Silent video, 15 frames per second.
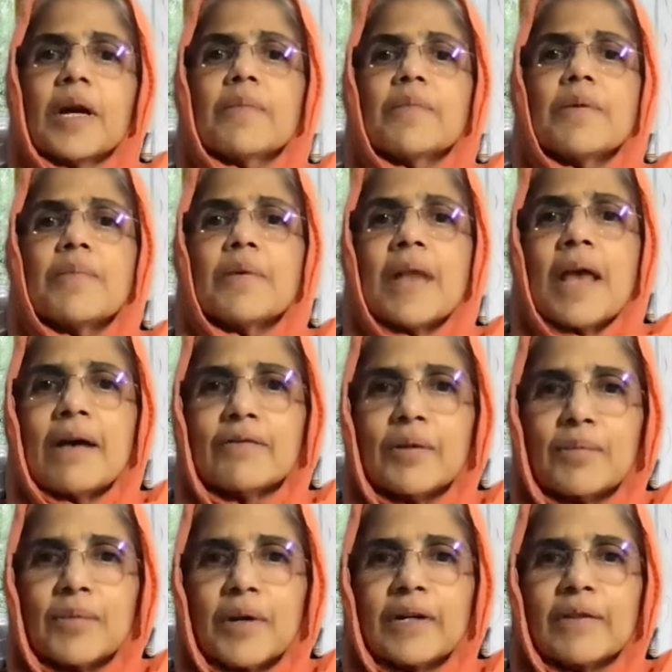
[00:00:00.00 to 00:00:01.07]
People have
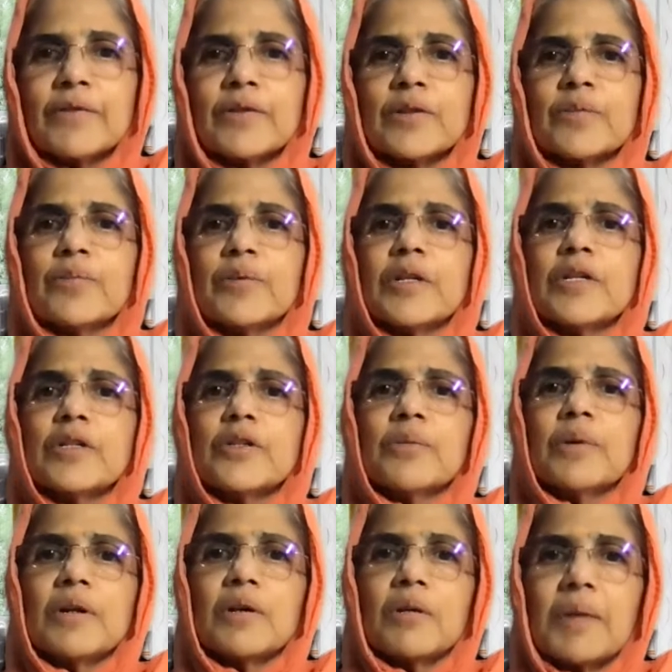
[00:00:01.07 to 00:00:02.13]
some kind of a
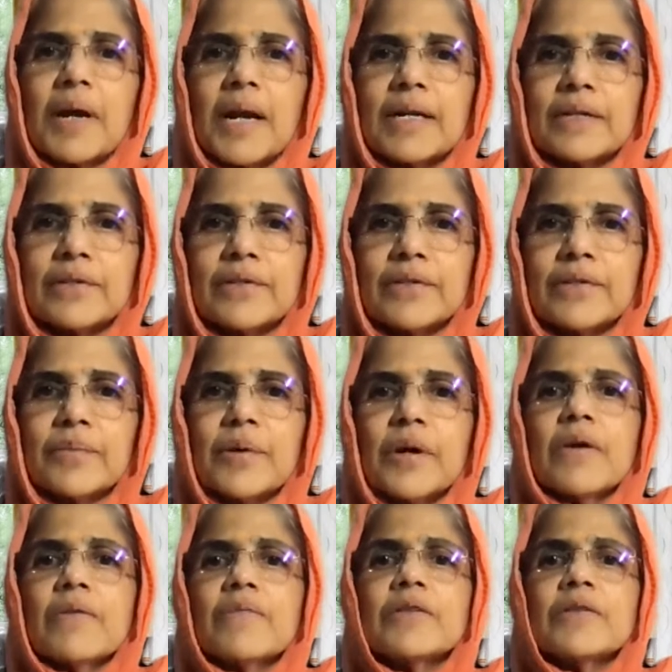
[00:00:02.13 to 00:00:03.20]
spiritual romanticism
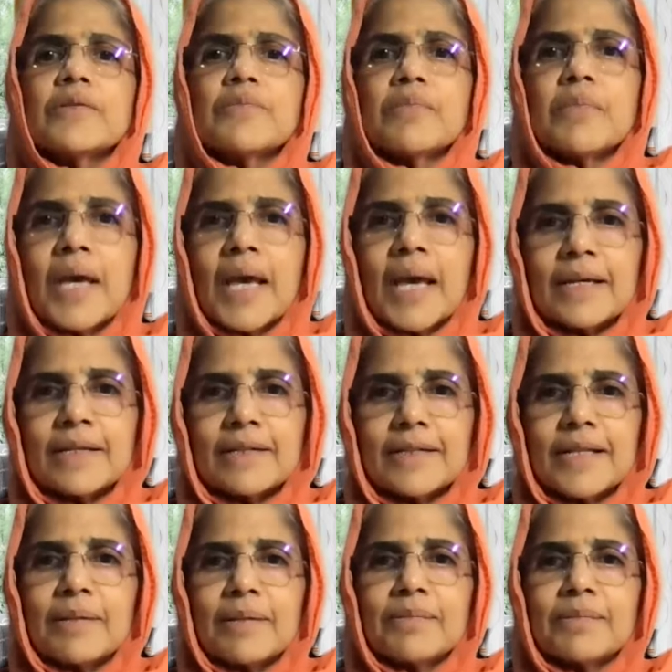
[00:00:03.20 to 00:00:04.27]
which makes
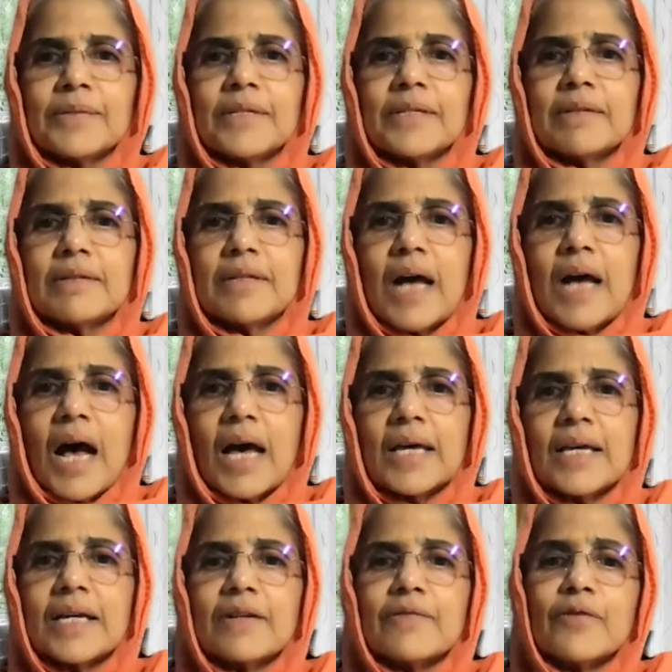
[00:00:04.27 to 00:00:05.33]
them
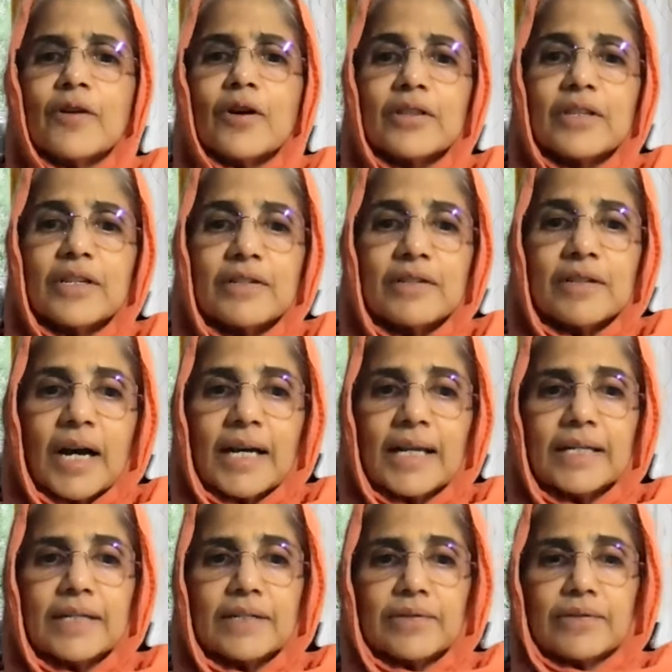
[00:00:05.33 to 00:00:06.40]
desire for this
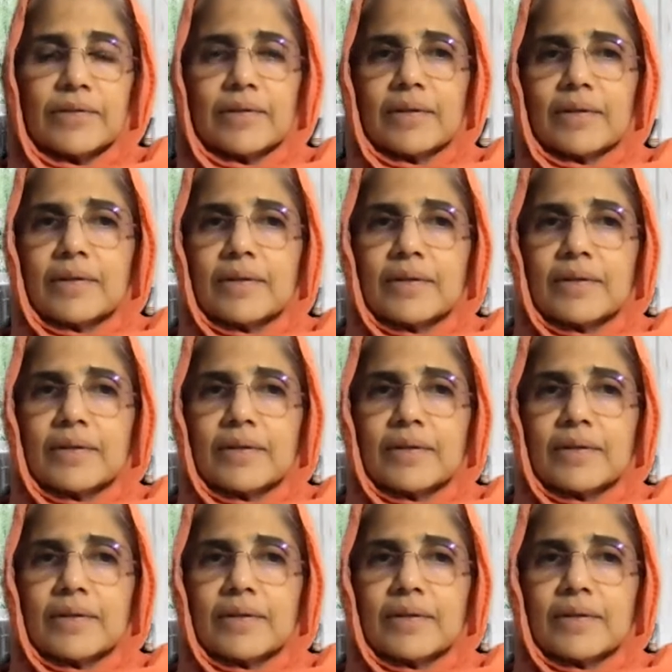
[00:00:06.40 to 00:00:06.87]
silence.